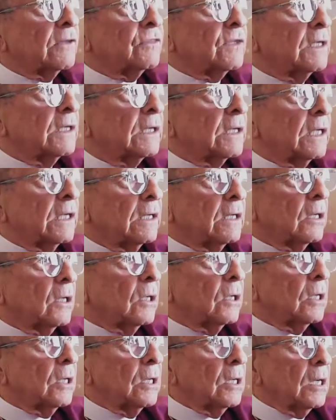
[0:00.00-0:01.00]
think it,
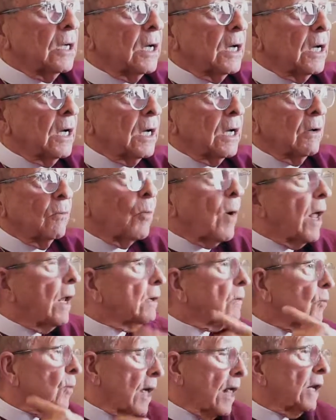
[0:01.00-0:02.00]
uh,
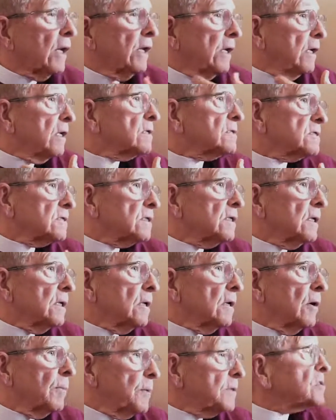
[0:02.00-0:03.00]
while, while it is
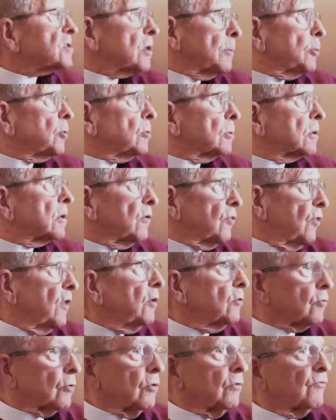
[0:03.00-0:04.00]
the Episcopal
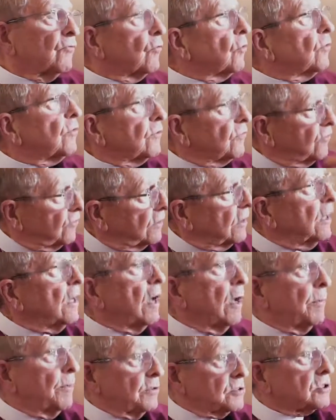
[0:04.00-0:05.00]
Cathedral for this
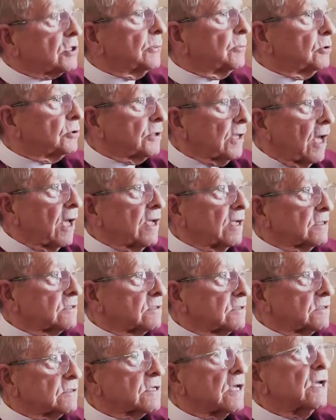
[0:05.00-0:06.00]
Episcopal
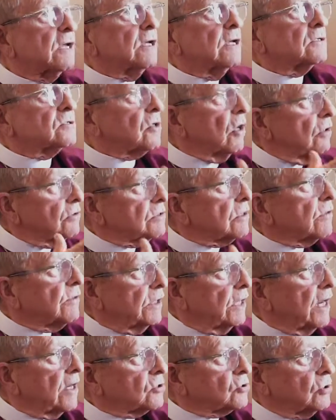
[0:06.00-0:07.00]
diocese, it's also the
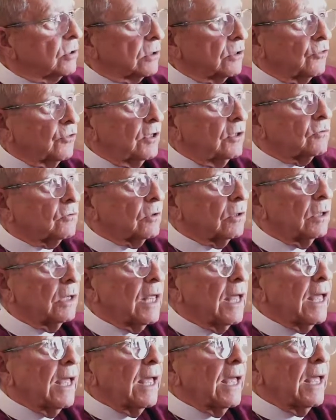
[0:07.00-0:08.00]
National Cathedral.
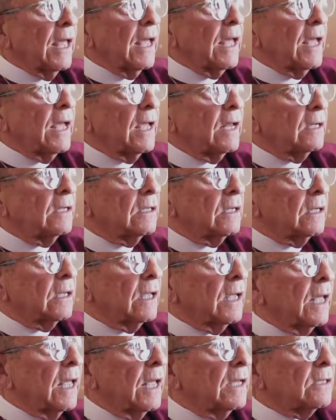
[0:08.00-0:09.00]
Right. And,
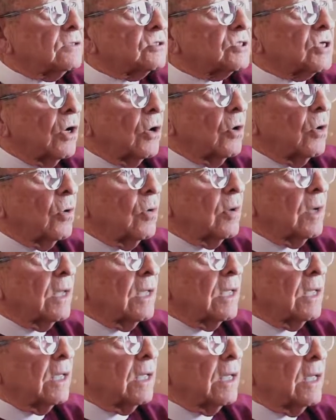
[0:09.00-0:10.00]
and so
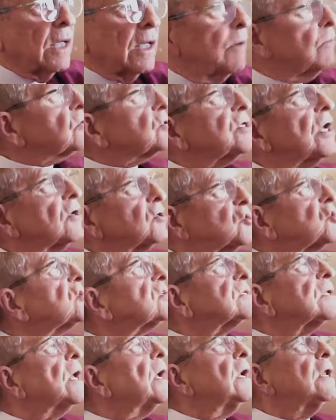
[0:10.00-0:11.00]
it was not
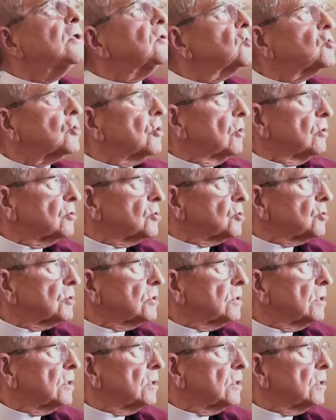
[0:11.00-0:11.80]
just any church